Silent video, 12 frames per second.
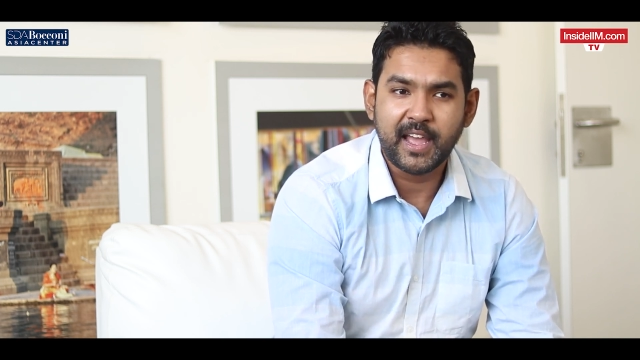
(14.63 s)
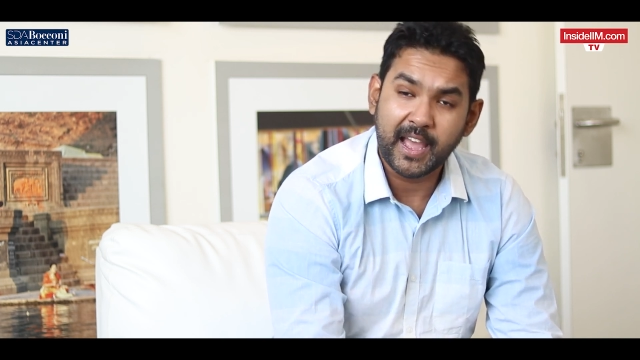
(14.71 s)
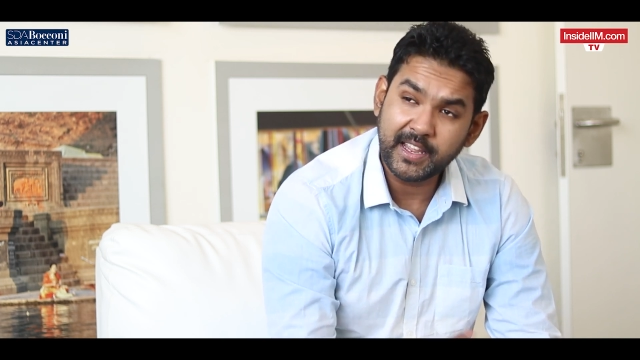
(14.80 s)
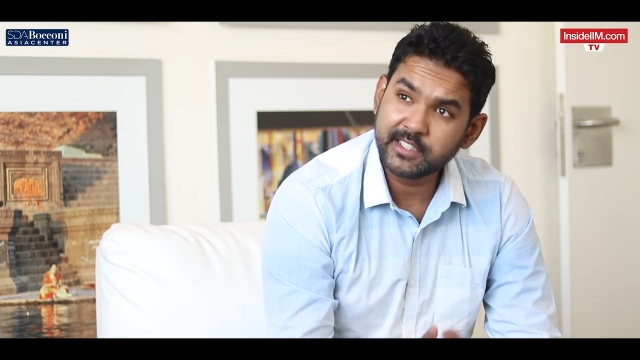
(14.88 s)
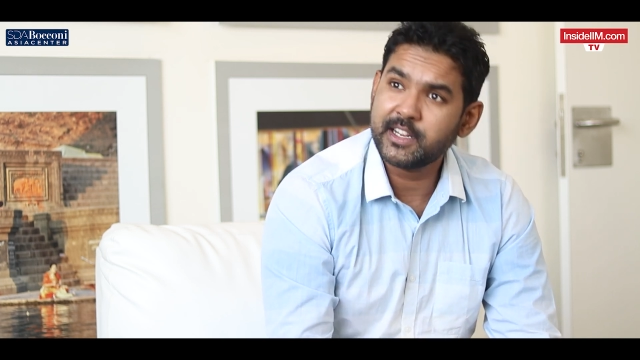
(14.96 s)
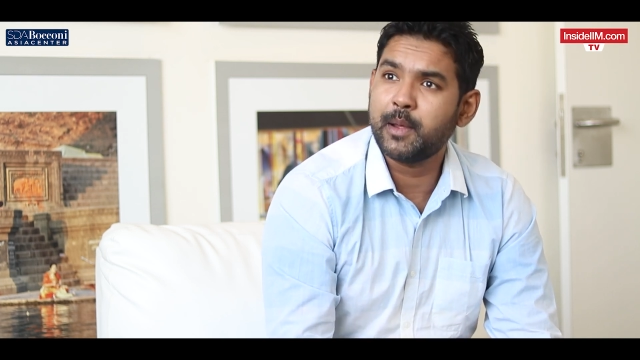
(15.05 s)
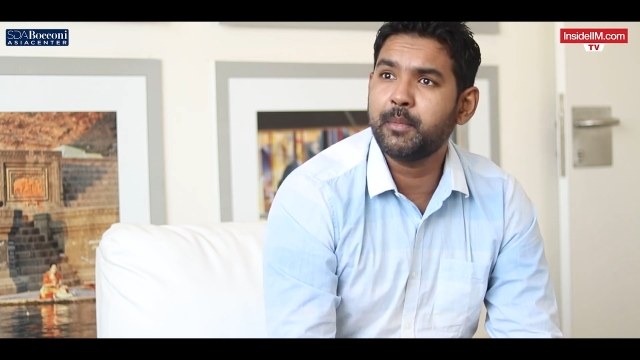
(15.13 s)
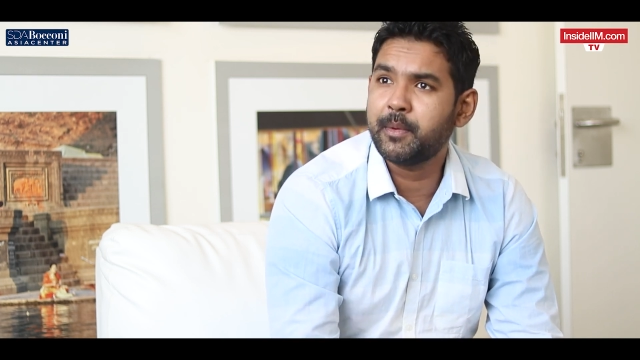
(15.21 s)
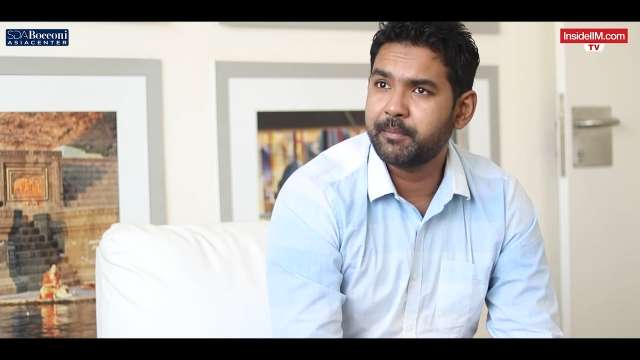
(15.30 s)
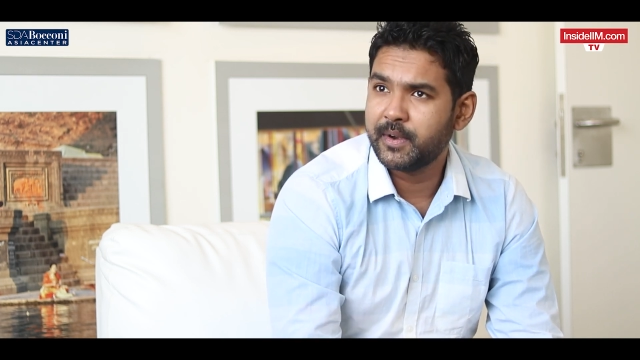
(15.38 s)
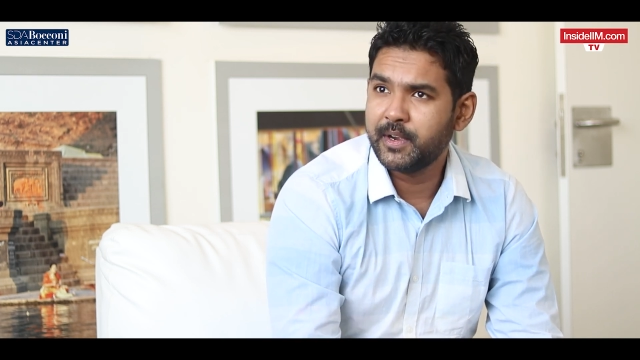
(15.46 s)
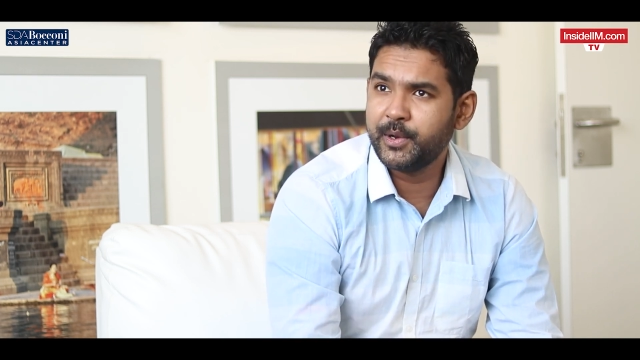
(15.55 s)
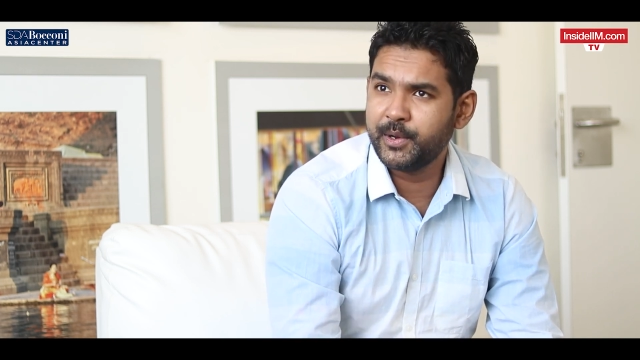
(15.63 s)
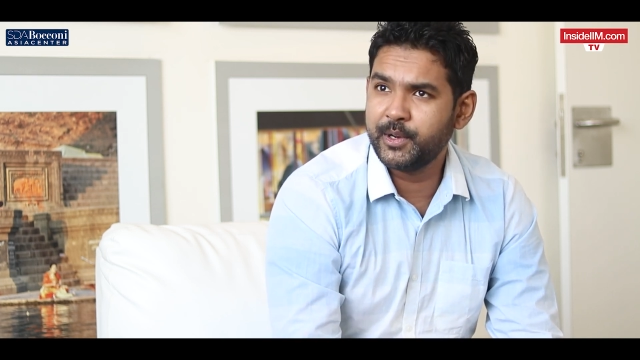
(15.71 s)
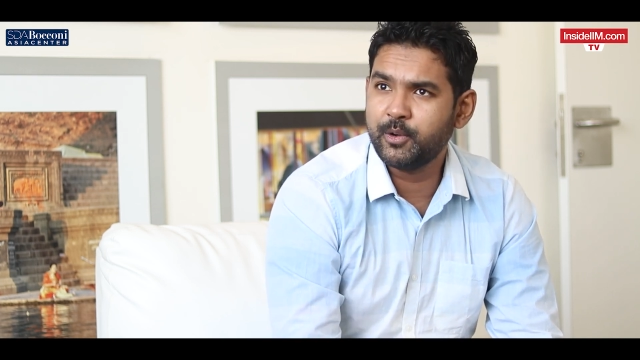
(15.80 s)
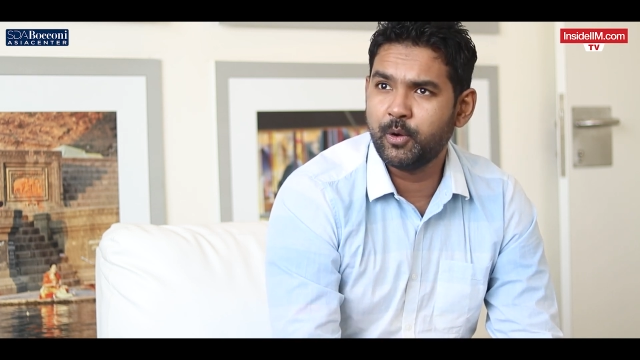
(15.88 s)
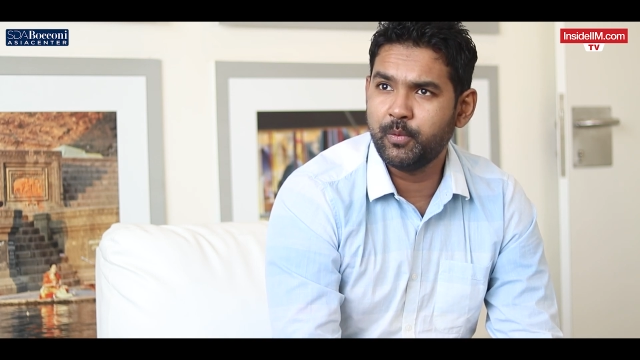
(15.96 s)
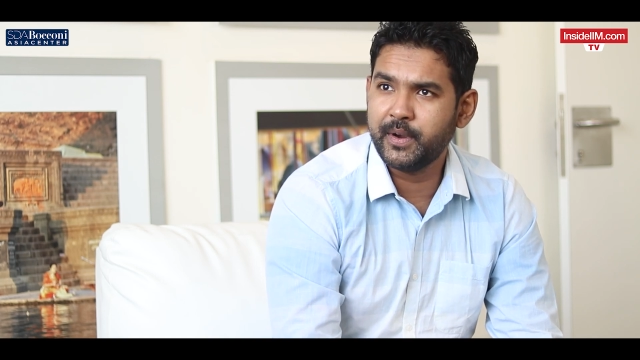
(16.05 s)
has come up
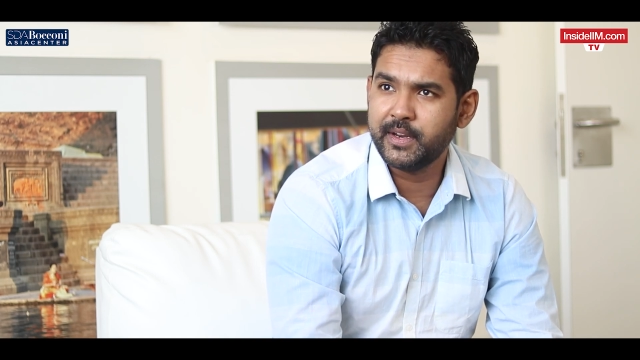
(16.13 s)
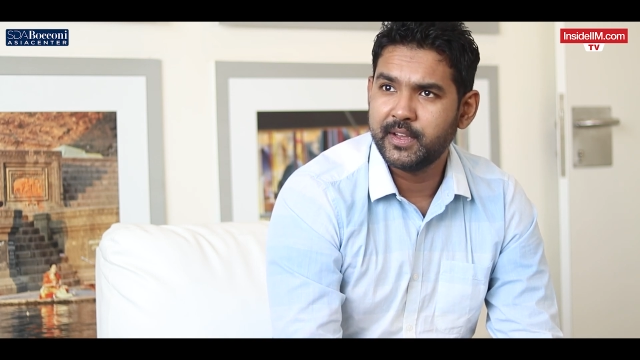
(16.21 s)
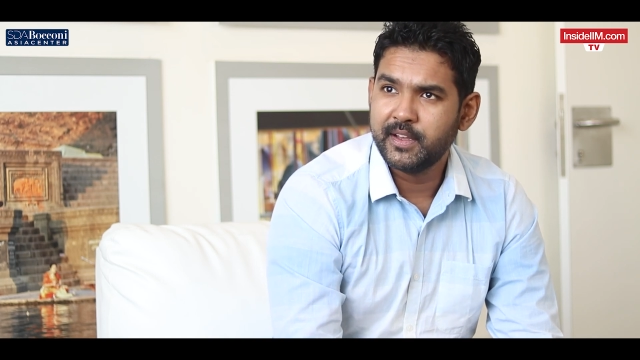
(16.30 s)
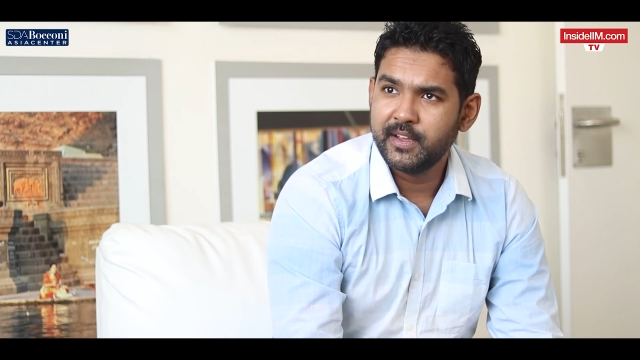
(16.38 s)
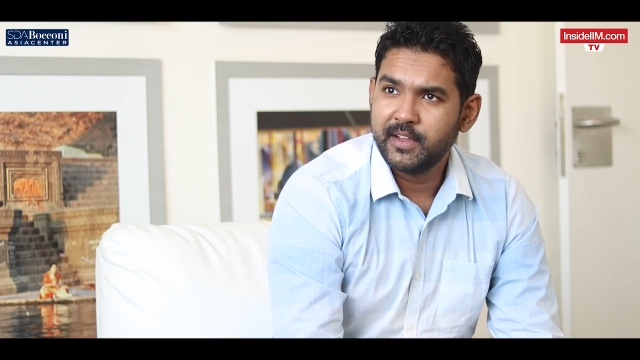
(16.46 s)
during COVID.